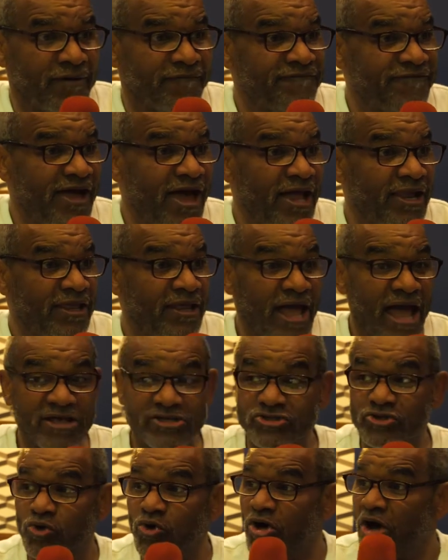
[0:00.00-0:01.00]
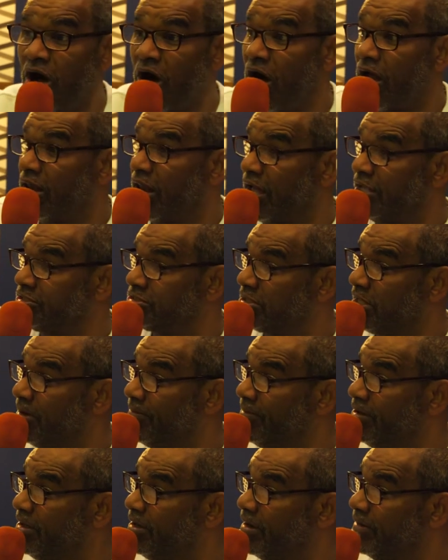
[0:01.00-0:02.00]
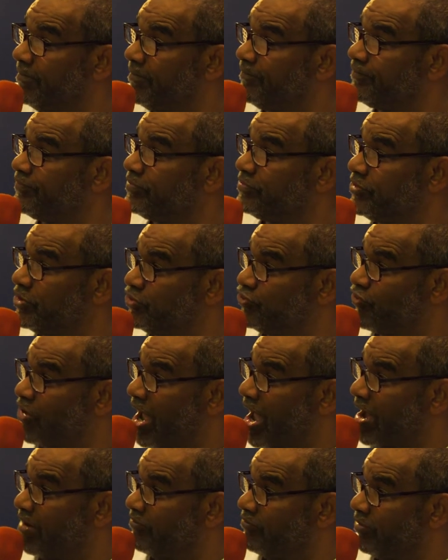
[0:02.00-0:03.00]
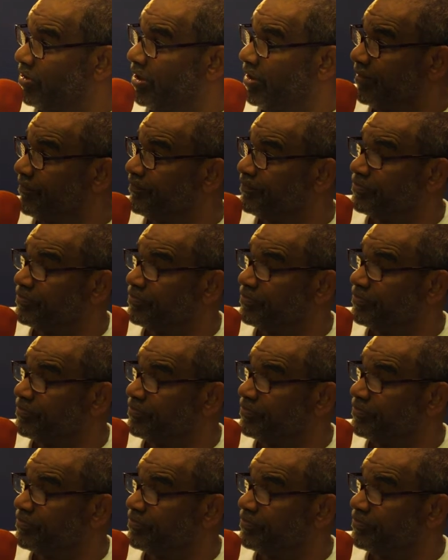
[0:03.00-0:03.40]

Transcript: Finally, I saw car lights coming up the driveway.